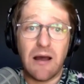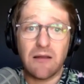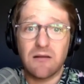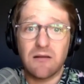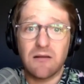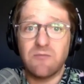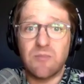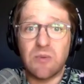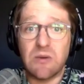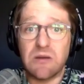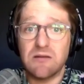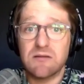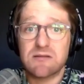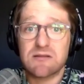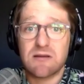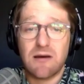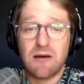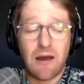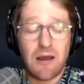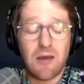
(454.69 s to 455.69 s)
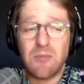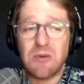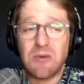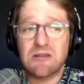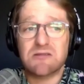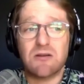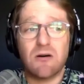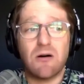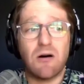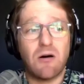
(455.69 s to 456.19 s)
love beans. I eat
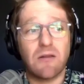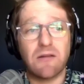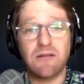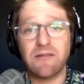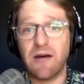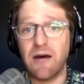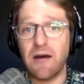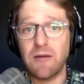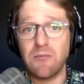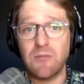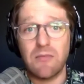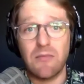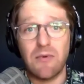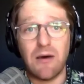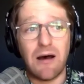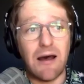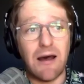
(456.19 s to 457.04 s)
beans all the time.